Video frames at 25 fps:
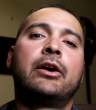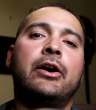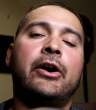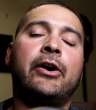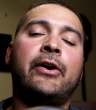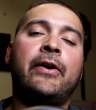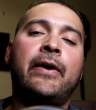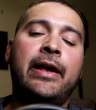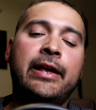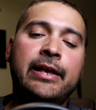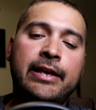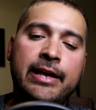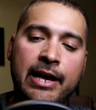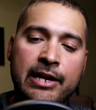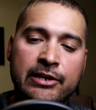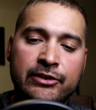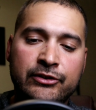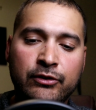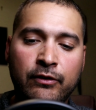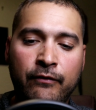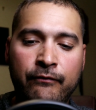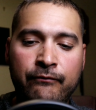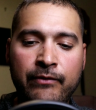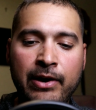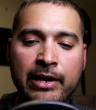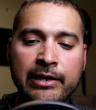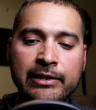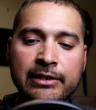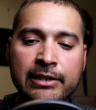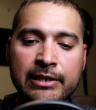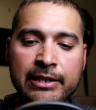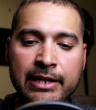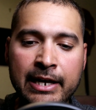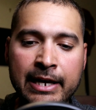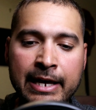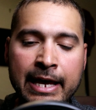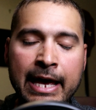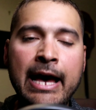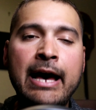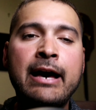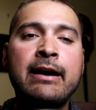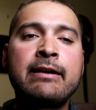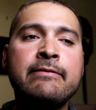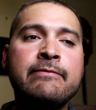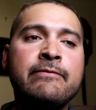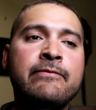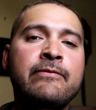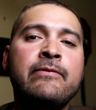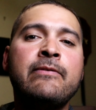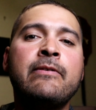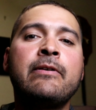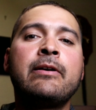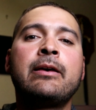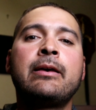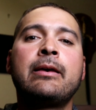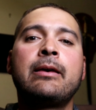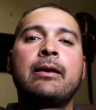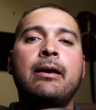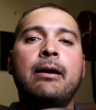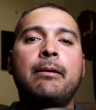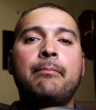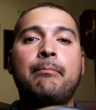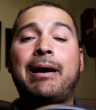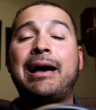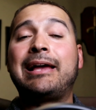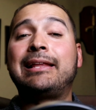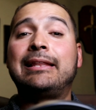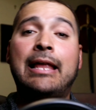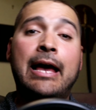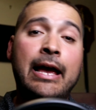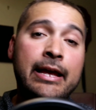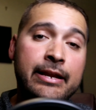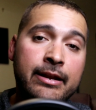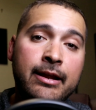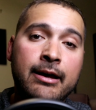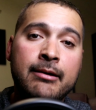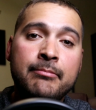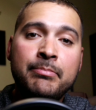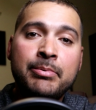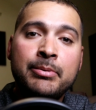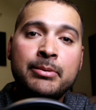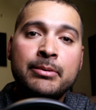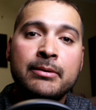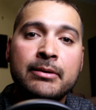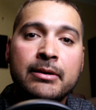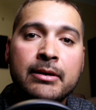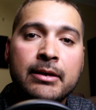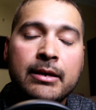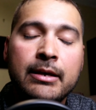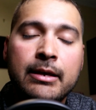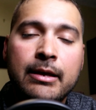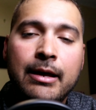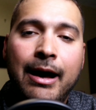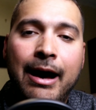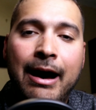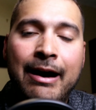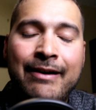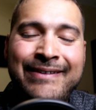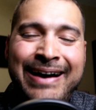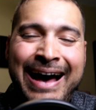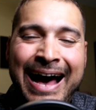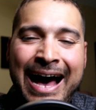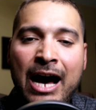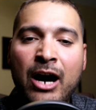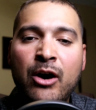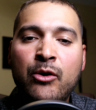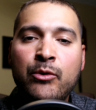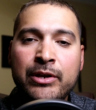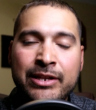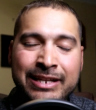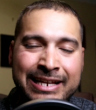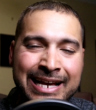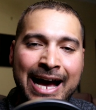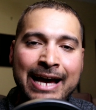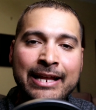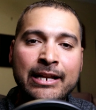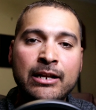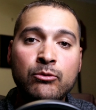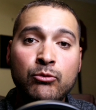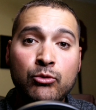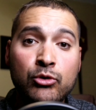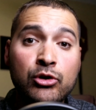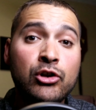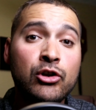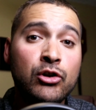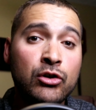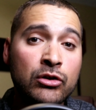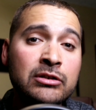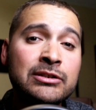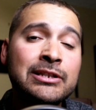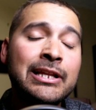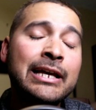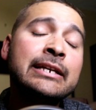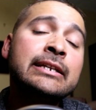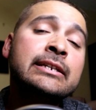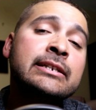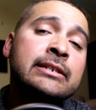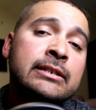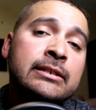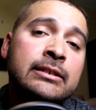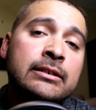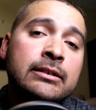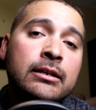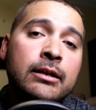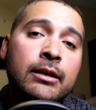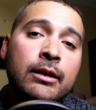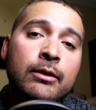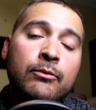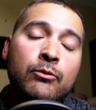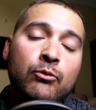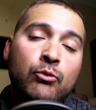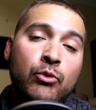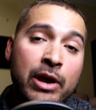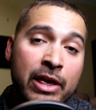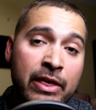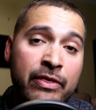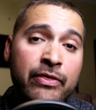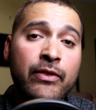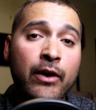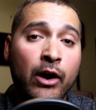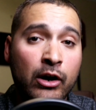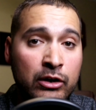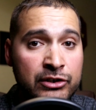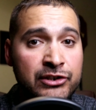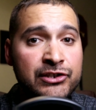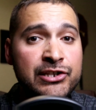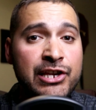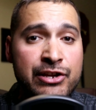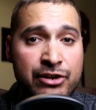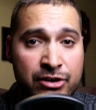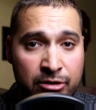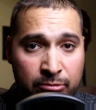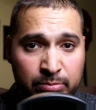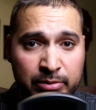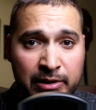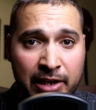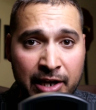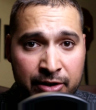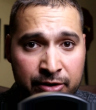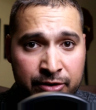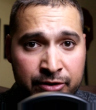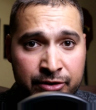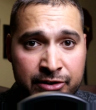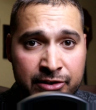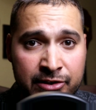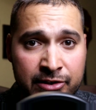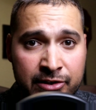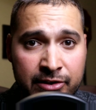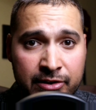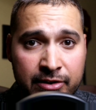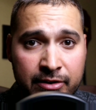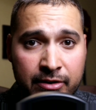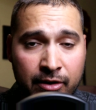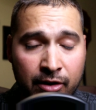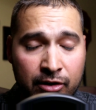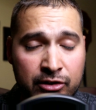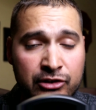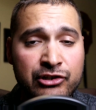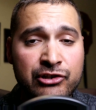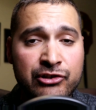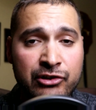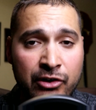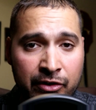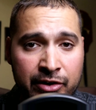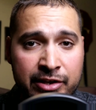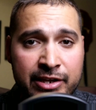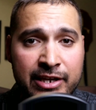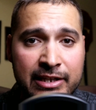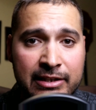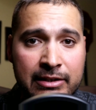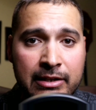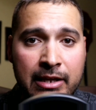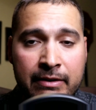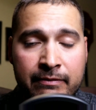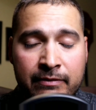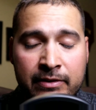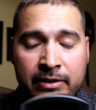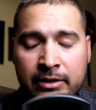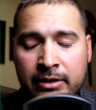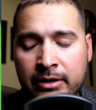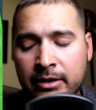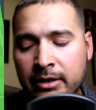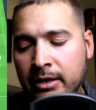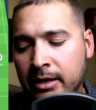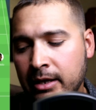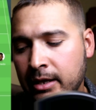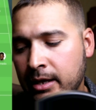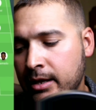Alright guys, so finally I have my lineup of how it kind of would look like with our senior players, our starting 11.